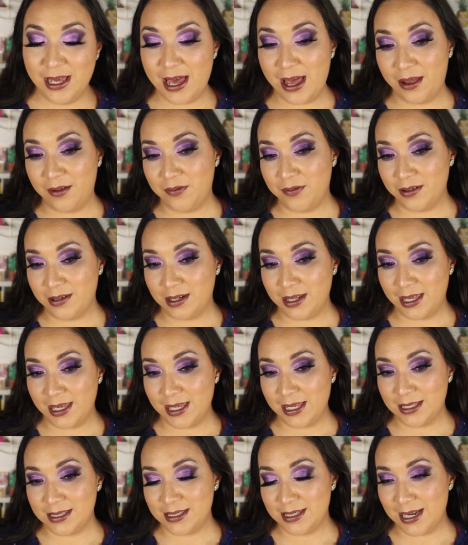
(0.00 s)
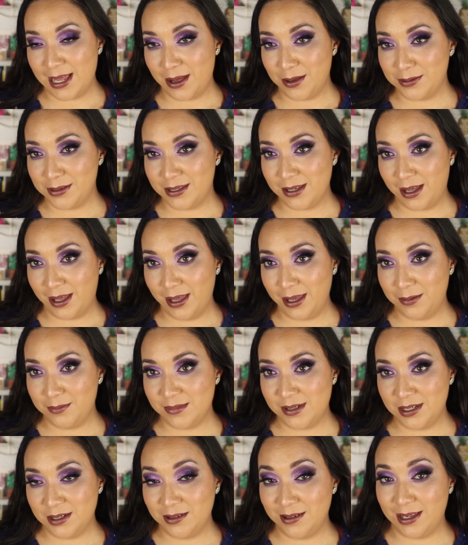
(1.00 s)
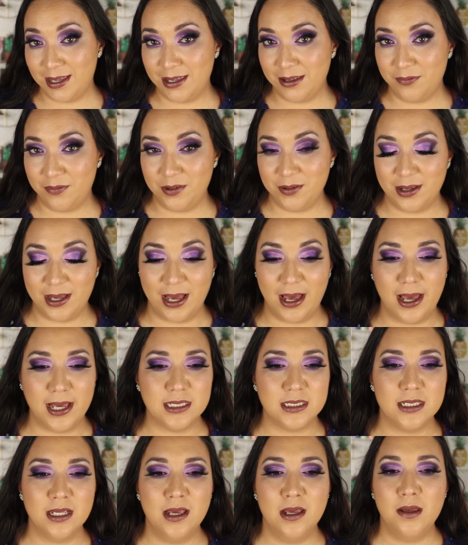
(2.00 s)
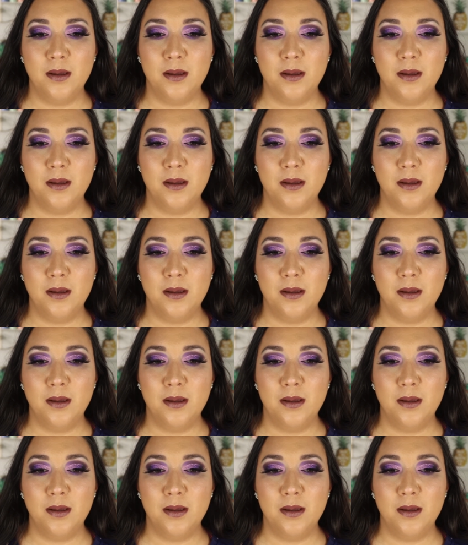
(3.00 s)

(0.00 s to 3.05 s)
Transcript: I feel like it's now time to give you guys